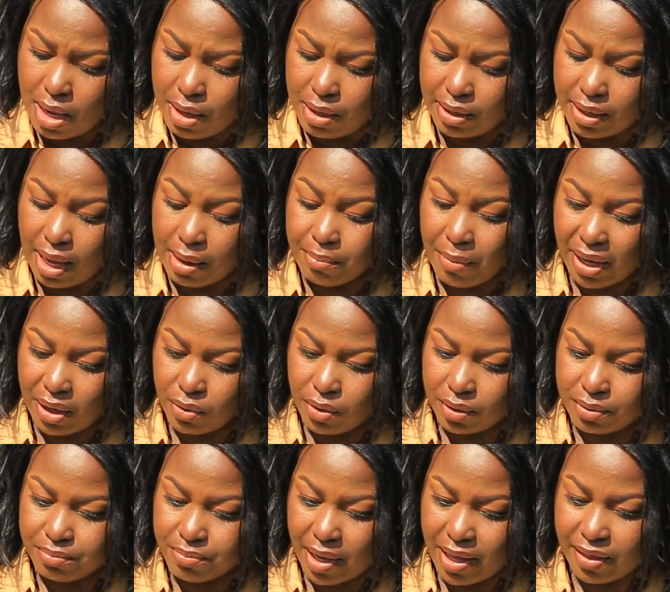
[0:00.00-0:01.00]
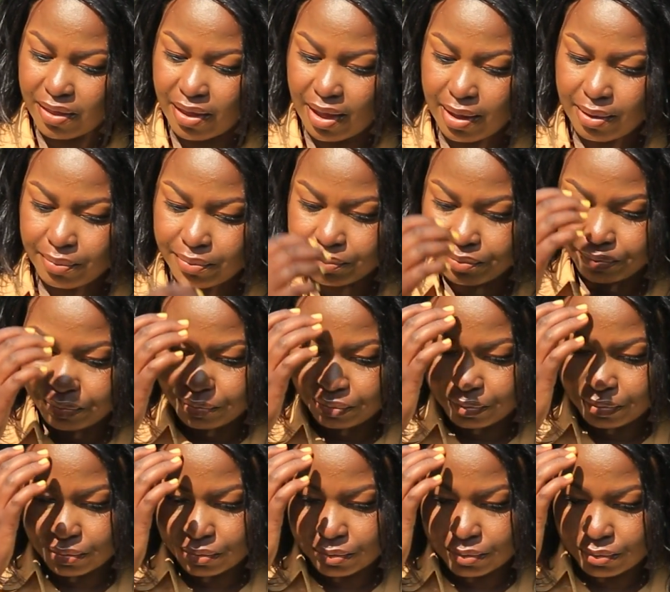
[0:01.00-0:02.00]
Yeah, my godmother.
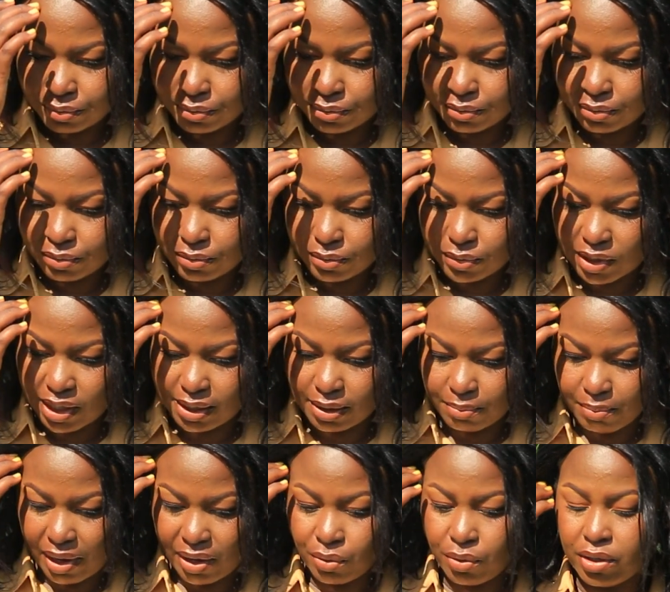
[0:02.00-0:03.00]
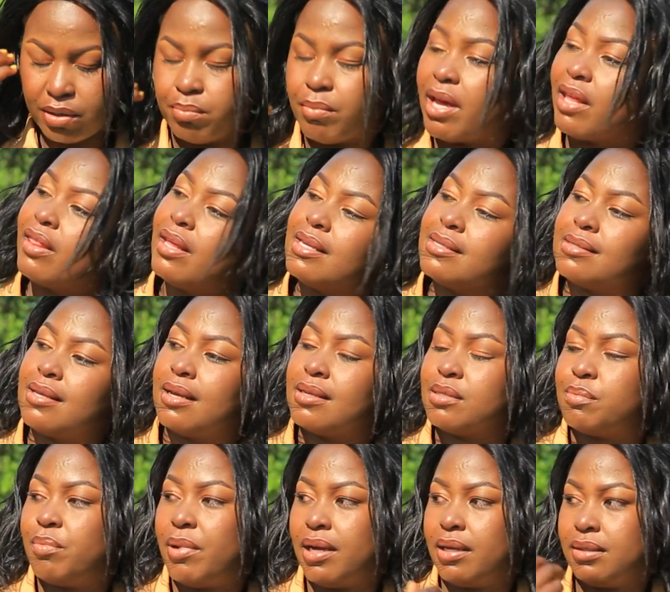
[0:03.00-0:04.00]
My godmother's
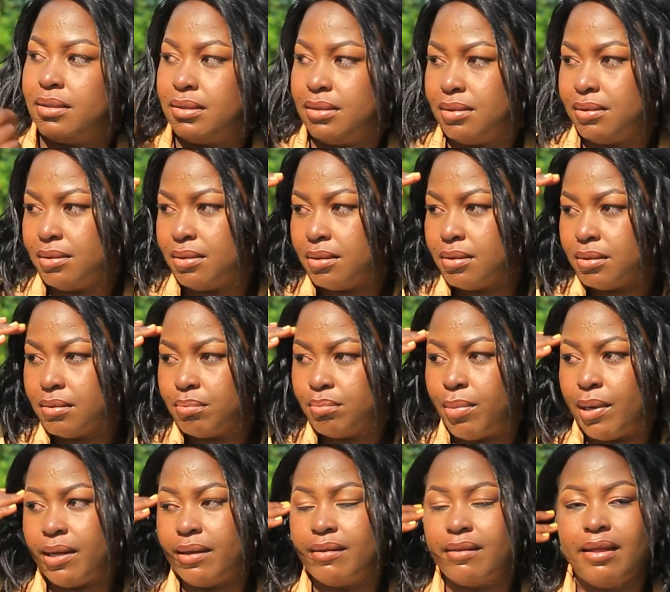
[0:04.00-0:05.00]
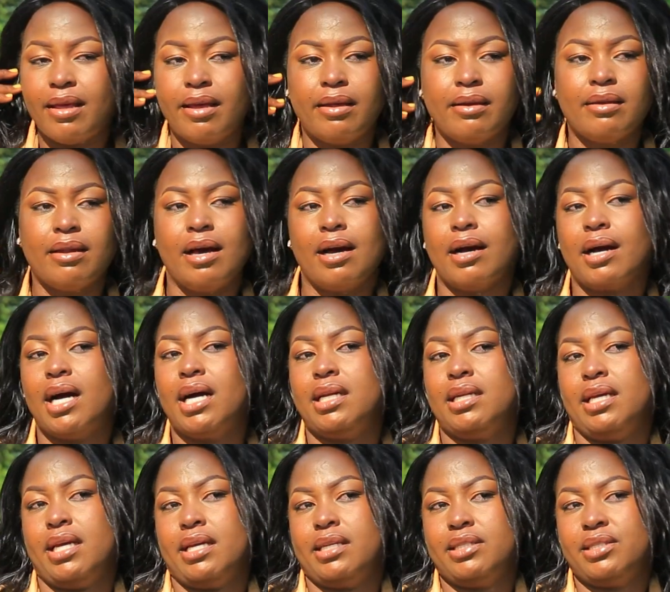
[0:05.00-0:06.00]
husband, by then, a car
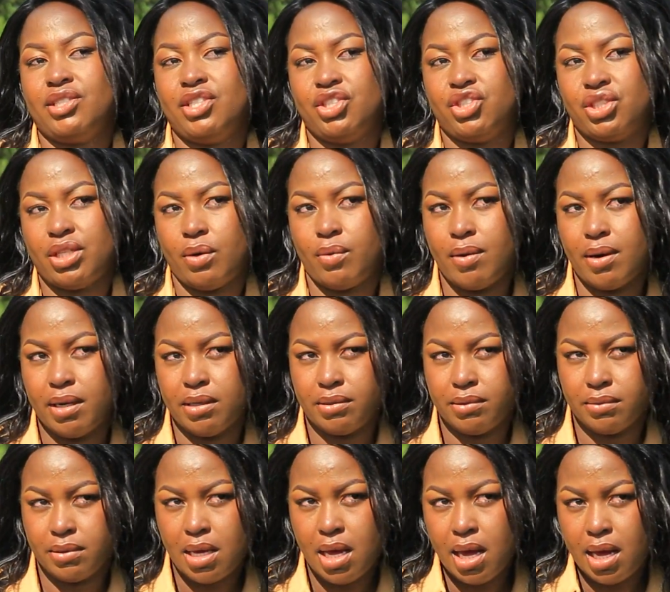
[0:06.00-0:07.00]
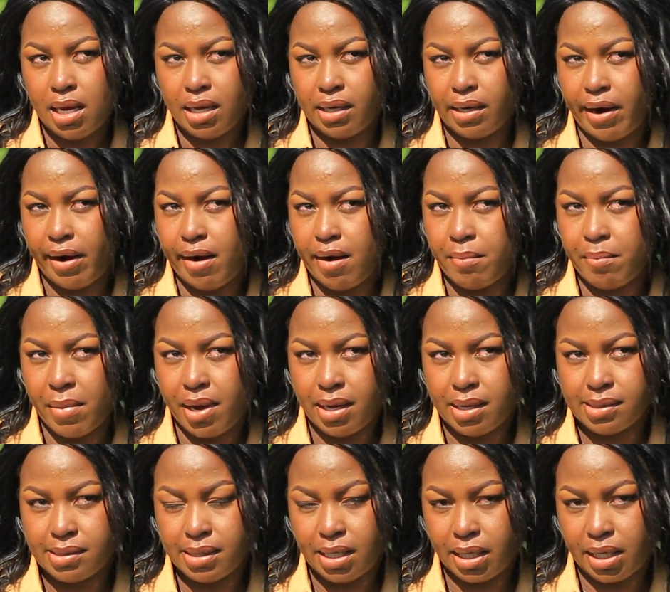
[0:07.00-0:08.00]
head teacher one,
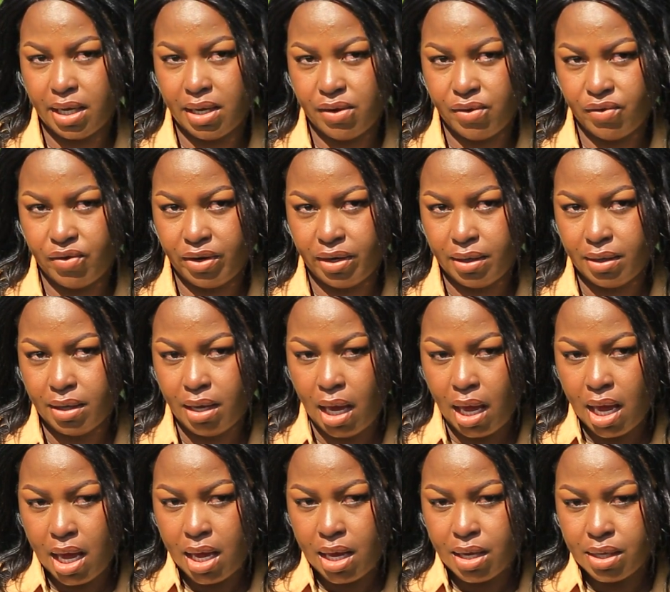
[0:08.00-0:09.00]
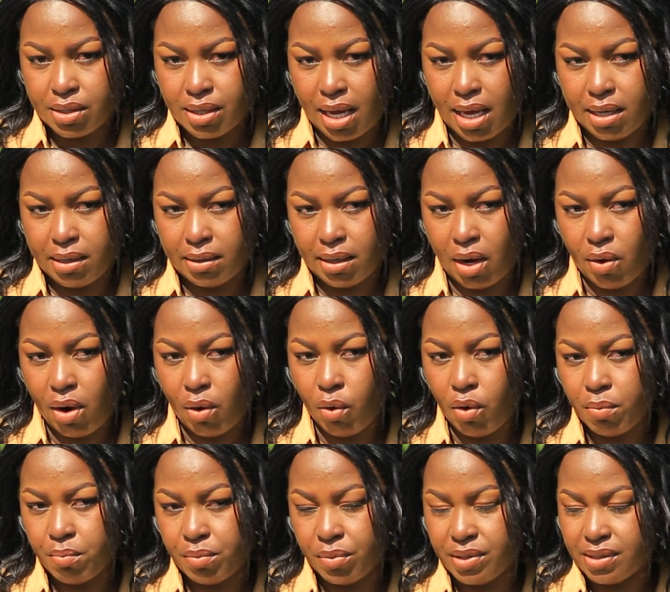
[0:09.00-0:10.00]
Ngarama Secondary, and our
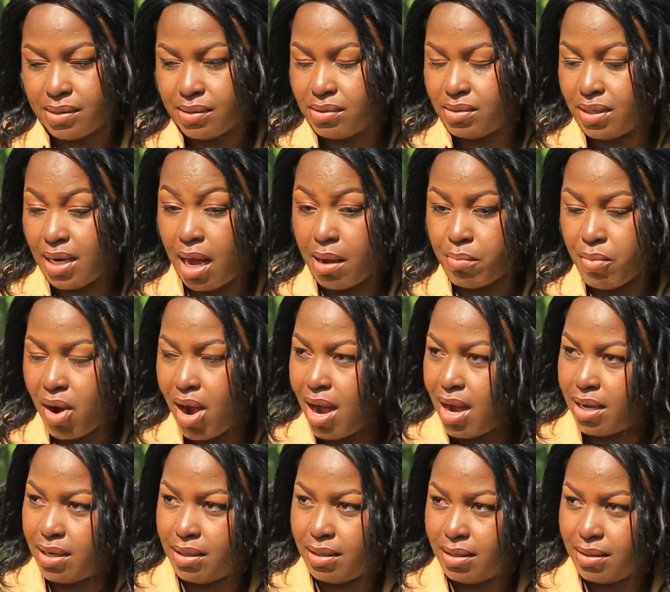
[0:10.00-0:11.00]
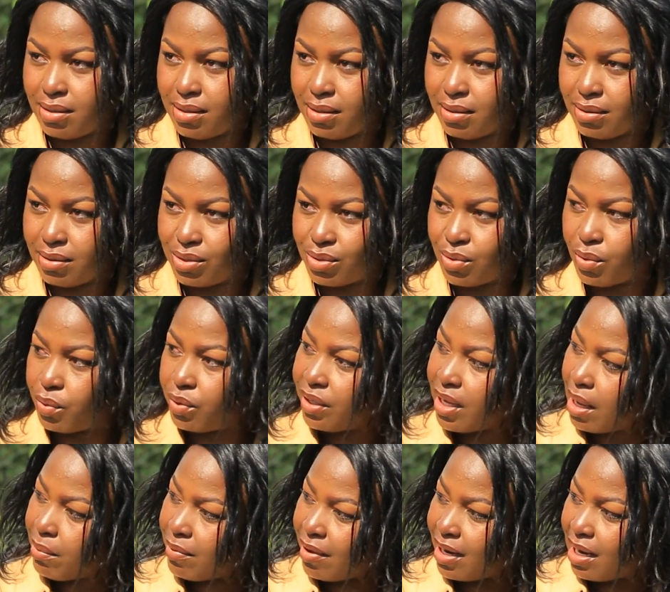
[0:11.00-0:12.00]
home is Namuhand. So
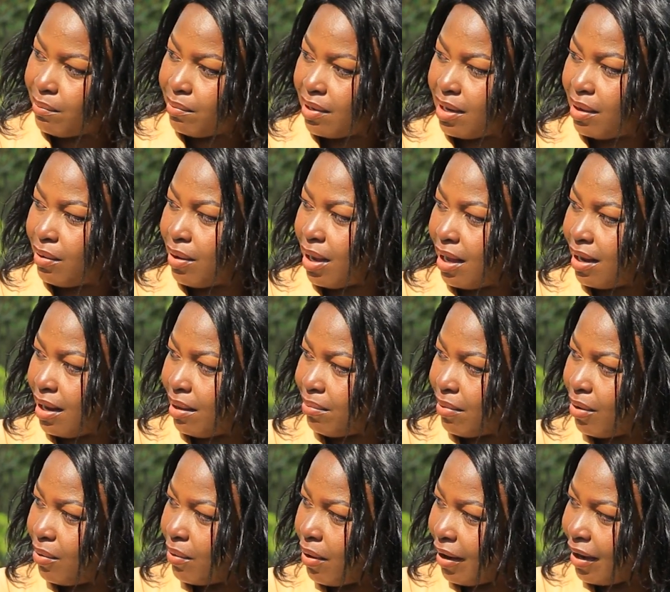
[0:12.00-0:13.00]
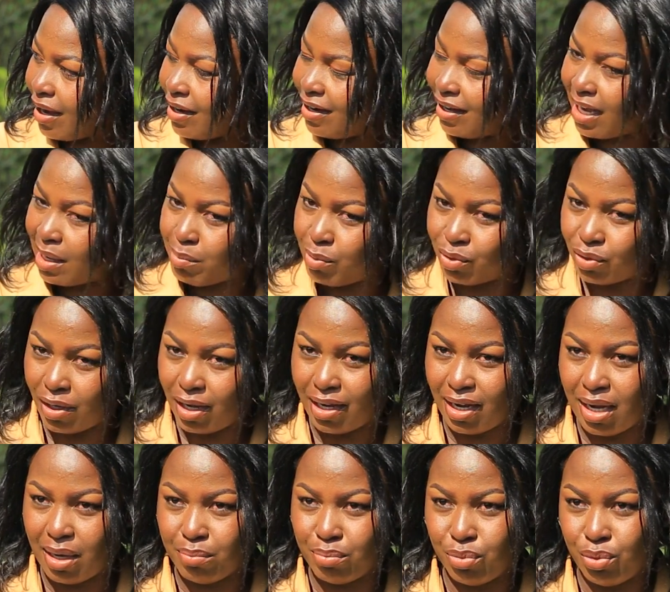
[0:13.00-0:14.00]
kuya barabara arabaho akaina kama
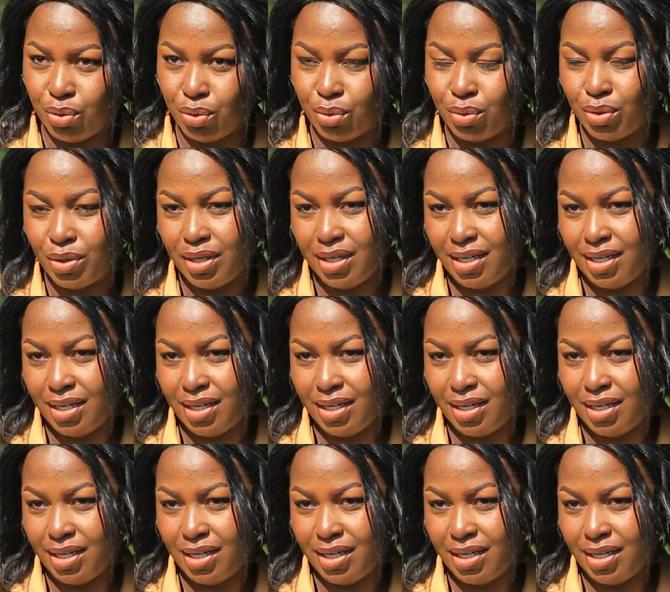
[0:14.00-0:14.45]
tukaka blue.